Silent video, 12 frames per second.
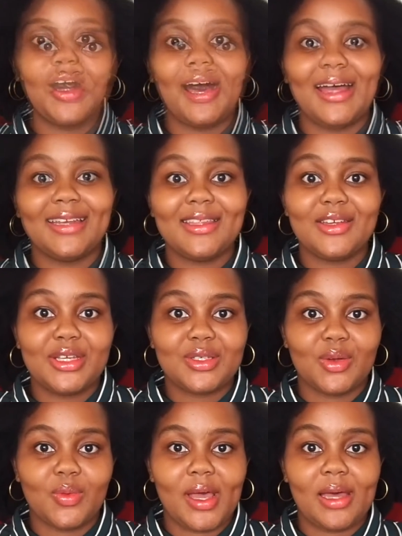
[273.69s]
So another
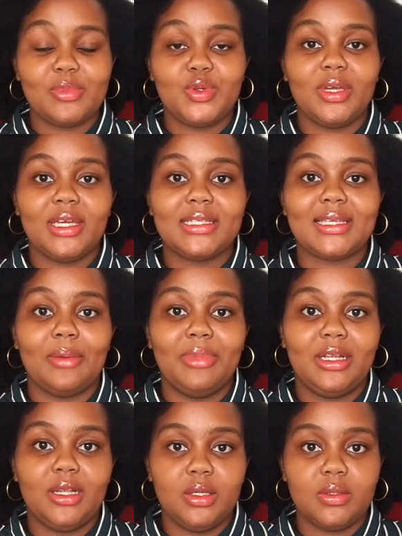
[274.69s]
reason why I'm doing it a
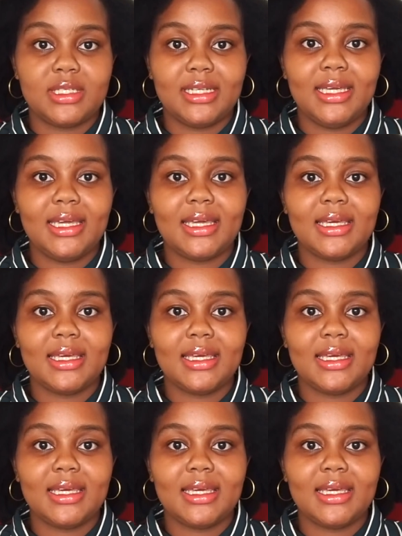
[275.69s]
bit loosely